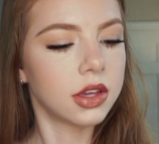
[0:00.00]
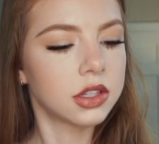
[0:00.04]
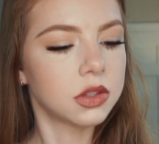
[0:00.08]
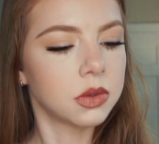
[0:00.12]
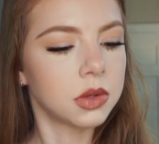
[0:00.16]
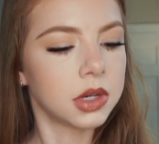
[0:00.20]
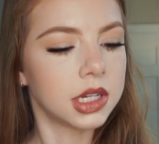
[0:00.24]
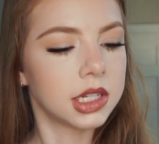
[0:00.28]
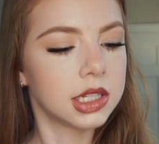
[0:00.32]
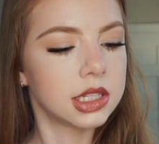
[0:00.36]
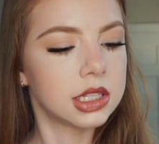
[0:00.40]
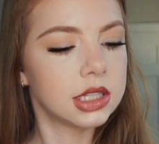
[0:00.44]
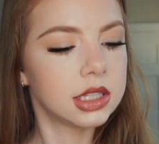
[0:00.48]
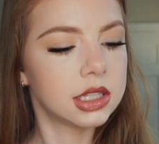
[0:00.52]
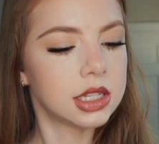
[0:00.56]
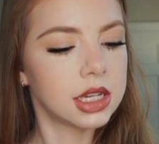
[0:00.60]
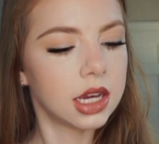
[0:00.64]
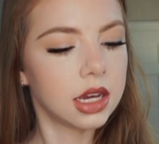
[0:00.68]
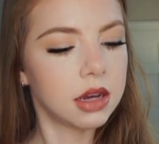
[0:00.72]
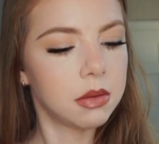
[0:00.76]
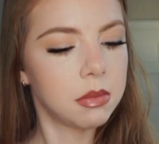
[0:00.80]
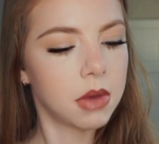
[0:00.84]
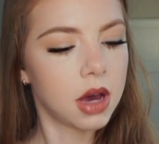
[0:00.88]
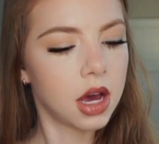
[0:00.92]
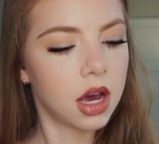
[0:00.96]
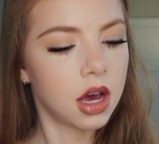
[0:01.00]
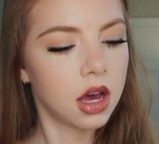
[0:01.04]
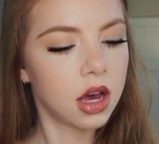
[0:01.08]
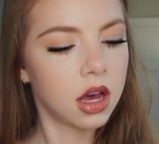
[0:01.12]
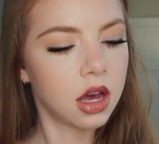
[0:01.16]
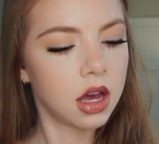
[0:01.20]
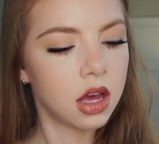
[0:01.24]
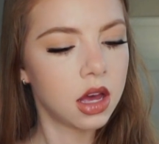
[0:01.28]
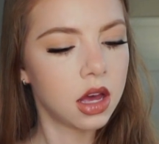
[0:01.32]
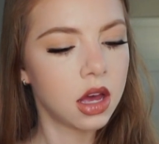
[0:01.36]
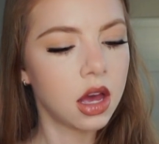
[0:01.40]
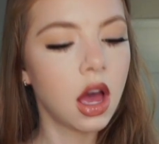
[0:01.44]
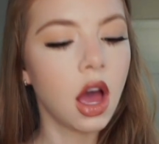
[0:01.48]
this one is
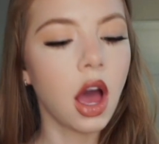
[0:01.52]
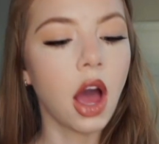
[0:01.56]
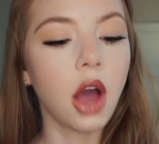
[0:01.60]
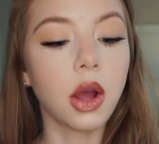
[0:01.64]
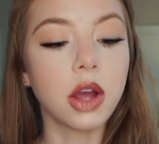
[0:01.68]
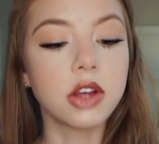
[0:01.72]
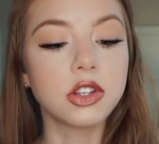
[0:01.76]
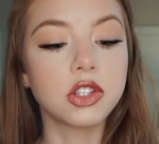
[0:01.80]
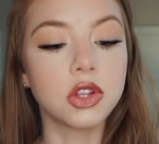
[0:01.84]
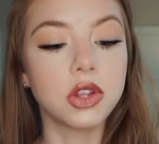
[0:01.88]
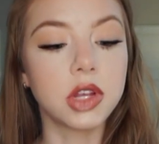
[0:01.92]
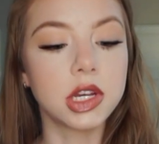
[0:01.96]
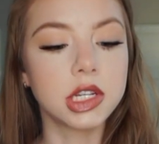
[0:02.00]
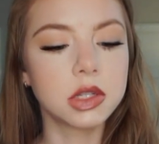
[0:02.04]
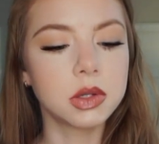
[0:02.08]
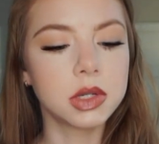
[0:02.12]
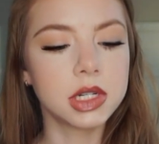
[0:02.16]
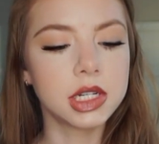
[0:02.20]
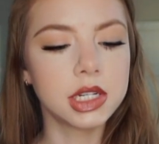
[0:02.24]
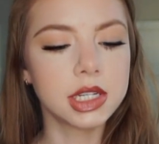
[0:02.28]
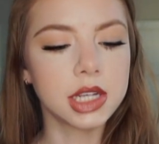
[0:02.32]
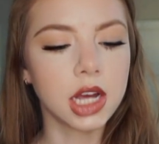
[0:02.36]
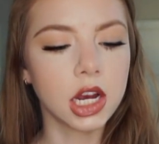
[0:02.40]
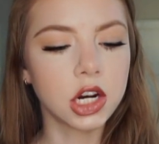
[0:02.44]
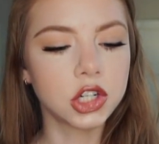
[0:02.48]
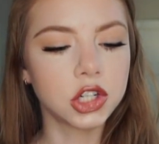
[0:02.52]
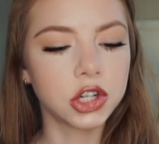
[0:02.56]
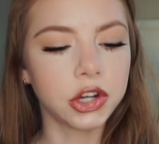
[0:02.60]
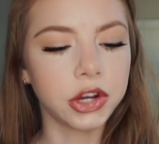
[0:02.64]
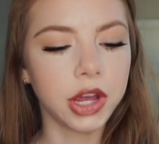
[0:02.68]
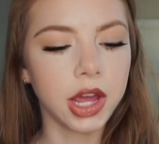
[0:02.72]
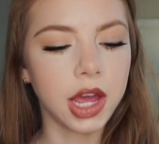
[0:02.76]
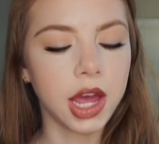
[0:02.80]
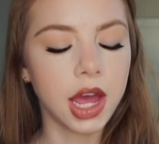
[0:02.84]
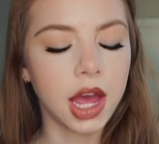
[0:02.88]
Sigma. Okay, so this one is actually